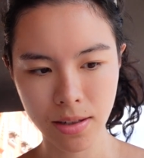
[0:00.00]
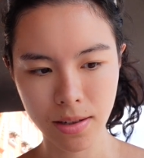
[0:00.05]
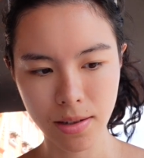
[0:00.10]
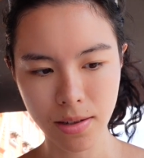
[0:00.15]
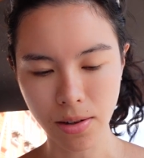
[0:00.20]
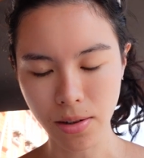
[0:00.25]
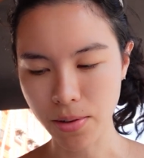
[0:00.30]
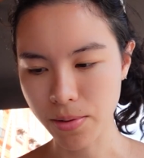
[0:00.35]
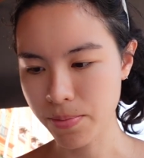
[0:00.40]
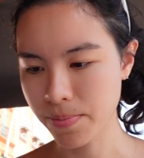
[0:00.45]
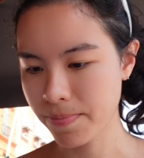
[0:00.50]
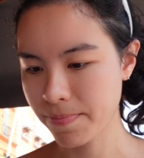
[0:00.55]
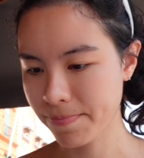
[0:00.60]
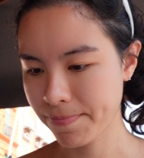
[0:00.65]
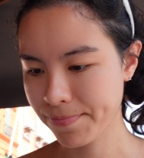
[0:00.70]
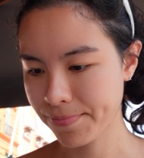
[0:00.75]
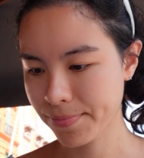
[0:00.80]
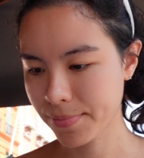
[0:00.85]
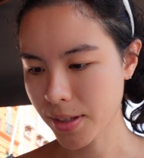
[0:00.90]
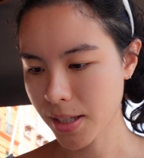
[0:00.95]
So,
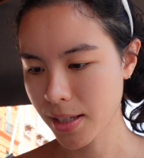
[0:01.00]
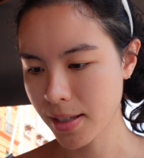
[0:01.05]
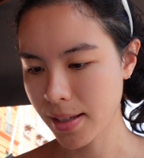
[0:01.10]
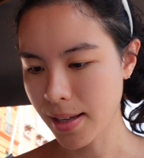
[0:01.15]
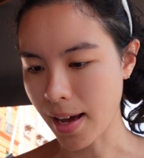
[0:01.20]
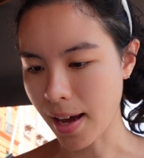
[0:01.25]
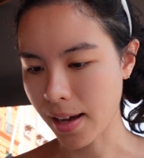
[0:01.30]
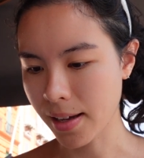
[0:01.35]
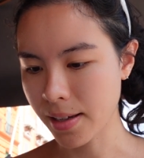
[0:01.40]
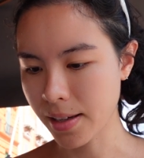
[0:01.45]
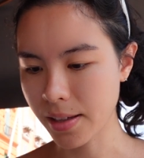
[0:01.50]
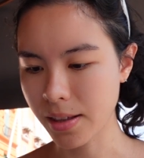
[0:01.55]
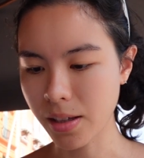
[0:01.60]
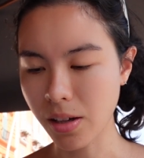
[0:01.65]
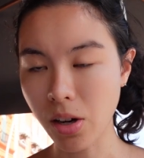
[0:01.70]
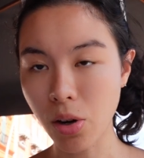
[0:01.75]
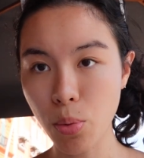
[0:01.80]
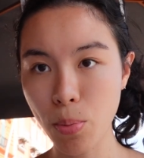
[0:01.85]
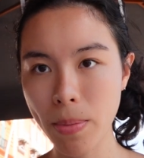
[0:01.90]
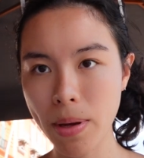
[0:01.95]
yeah. And the
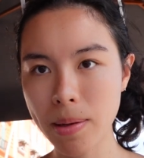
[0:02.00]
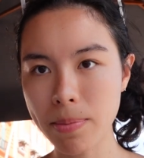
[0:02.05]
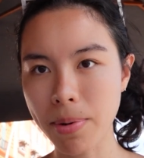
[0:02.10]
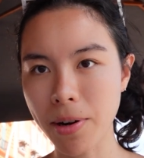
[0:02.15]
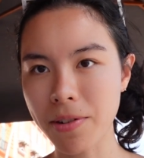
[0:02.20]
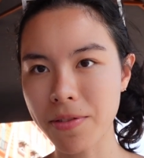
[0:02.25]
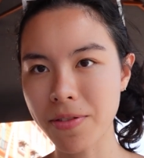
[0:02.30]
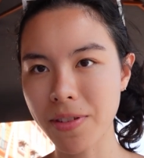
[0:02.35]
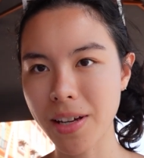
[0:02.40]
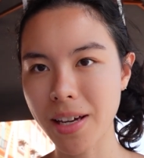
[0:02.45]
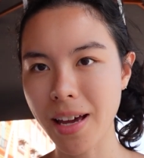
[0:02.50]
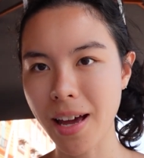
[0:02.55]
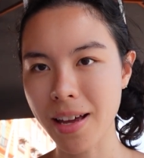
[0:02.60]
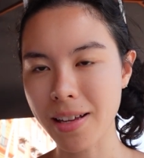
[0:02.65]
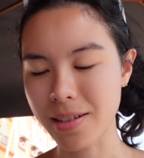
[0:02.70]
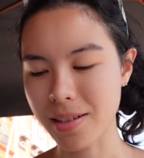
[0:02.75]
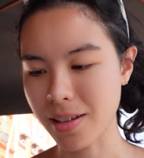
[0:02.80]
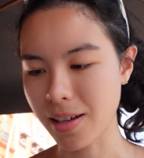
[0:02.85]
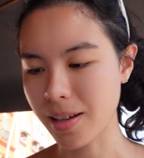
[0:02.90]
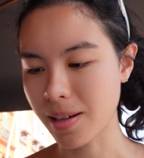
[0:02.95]
homemade parfait
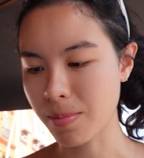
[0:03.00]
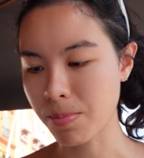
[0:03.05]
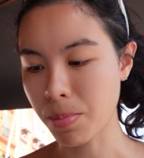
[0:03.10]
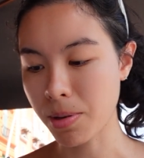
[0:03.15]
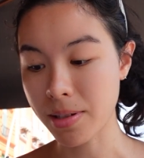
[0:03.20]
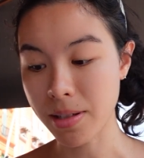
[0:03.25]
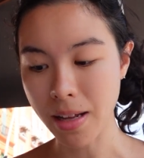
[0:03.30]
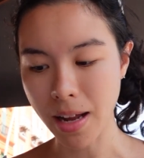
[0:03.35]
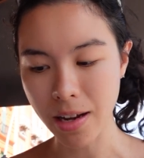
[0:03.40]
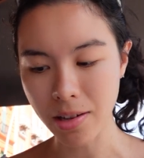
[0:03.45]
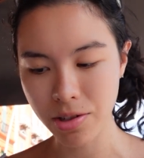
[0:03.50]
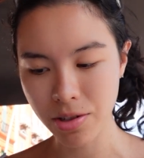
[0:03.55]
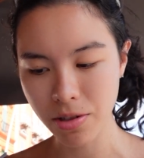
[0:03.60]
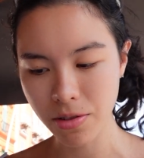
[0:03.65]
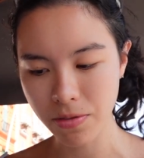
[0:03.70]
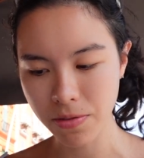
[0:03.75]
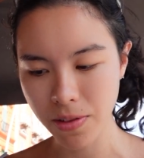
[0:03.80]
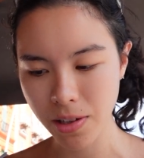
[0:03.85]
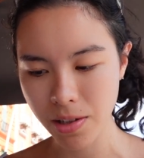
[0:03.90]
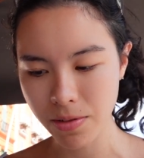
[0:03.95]
has like
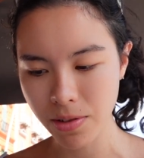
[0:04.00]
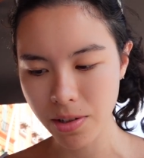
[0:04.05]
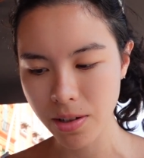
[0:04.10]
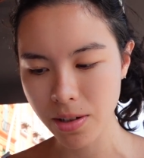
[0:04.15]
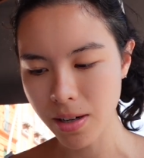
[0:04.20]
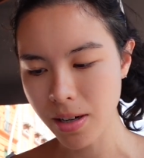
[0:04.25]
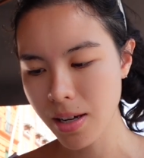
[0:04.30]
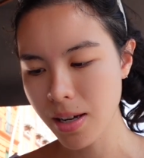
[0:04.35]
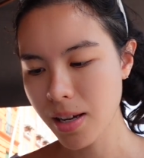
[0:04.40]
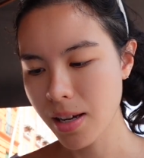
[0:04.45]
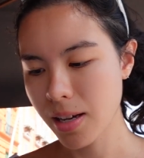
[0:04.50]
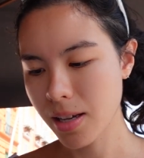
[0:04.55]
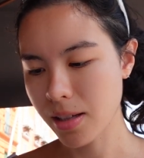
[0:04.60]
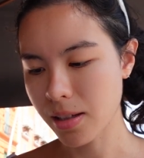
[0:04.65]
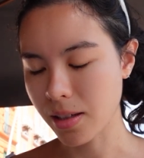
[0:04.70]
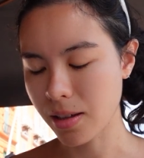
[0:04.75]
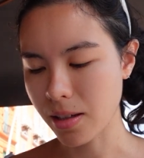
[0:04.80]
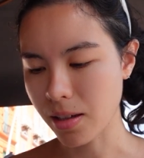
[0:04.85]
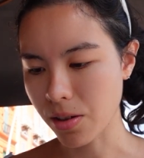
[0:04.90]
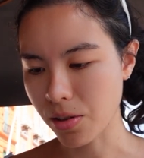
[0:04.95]
pistachio flavor,
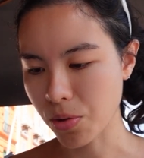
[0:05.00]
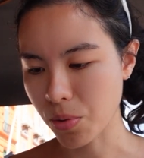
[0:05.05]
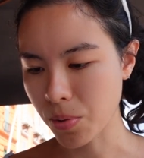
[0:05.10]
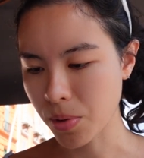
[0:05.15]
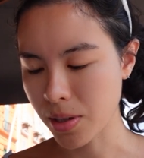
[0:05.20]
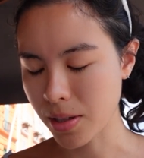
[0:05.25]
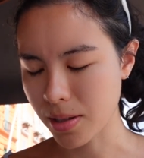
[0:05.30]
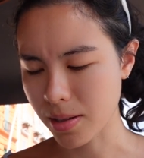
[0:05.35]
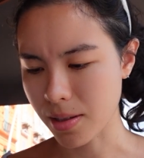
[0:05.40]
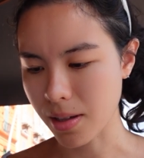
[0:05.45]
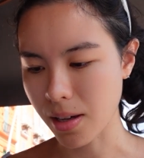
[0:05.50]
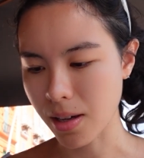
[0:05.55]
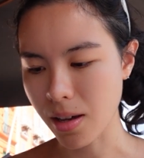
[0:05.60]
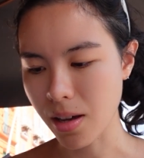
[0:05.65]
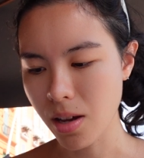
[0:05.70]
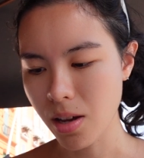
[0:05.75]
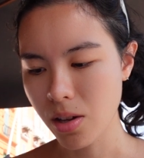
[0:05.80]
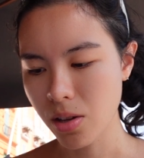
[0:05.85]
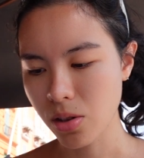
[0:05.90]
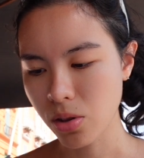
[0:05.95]
and the other one is
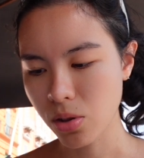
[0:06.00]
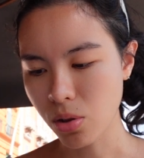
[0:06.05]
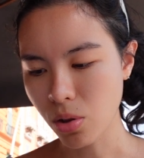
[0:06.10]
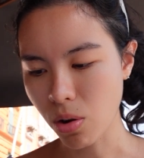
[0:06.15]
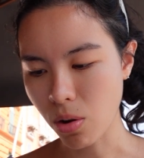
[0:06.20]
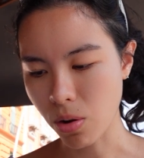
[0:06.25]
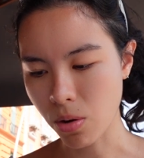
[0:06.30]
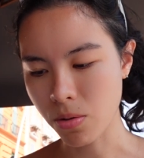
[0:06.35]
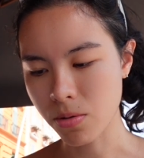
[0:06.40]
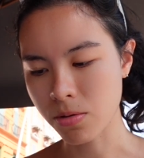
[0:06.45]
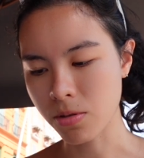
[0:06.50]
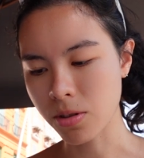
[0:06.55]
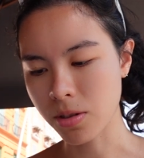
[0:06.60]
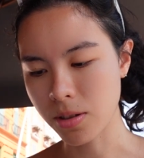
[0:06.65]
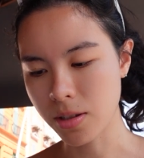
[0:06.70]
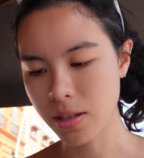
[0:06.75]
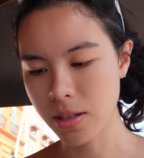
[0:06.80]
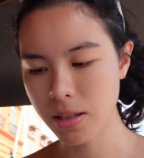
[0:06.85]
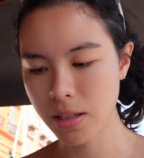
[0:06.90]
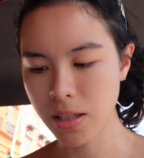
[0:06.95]
like
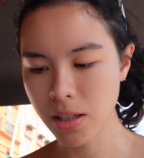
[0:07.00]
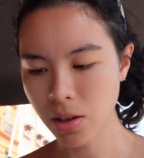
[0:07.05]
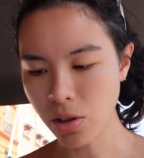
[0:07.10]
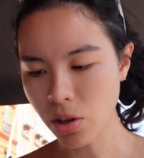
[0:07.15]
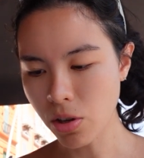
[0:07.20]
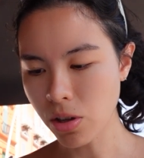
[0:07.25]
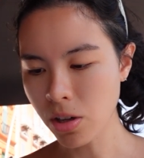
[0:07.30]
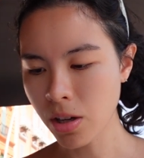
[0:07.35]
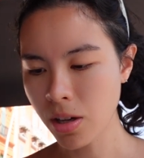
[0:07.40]
torrentino,